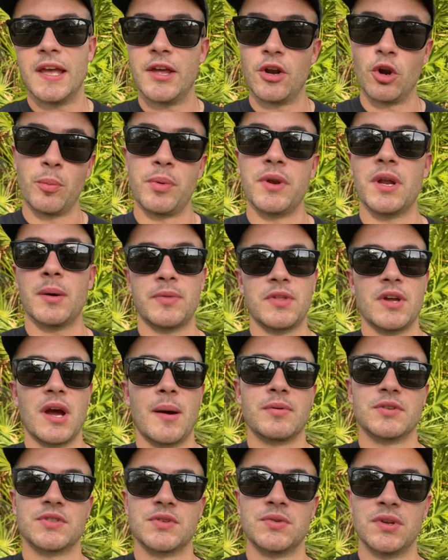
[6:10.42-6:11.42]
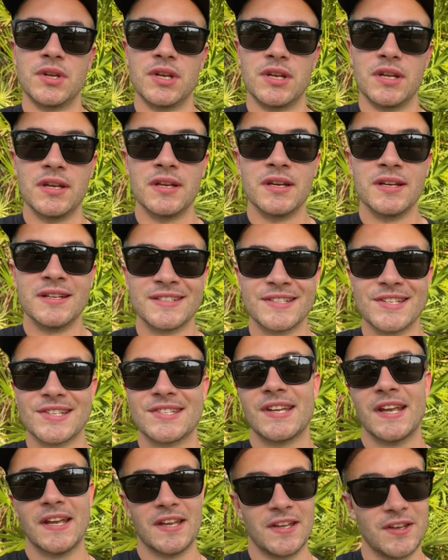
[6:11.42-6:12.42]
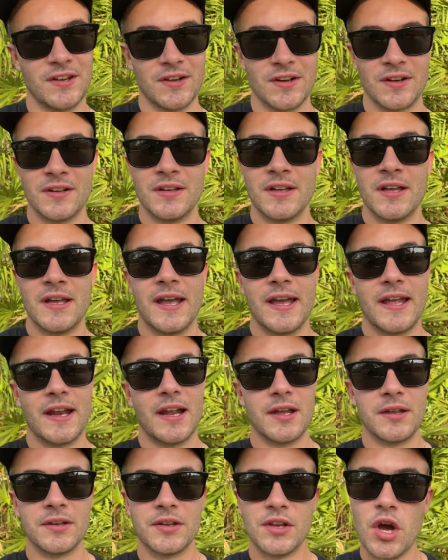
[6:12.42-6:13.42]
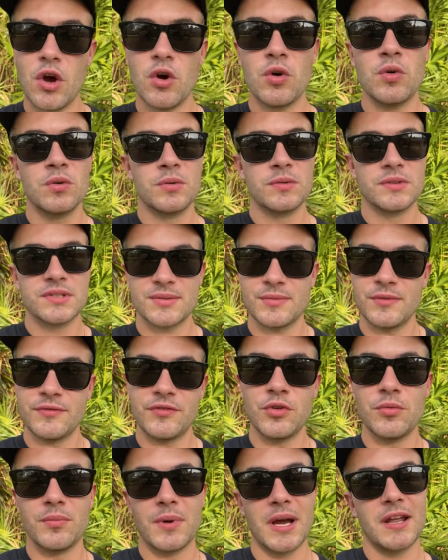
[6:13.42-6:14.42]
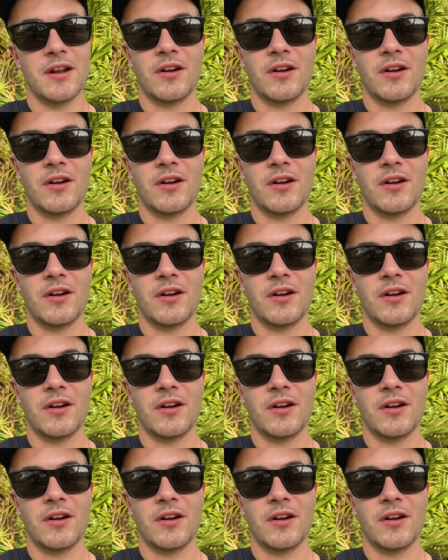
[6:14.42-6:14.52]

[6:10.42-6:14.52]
it opened up the opportunity to stay here. And I know some of you might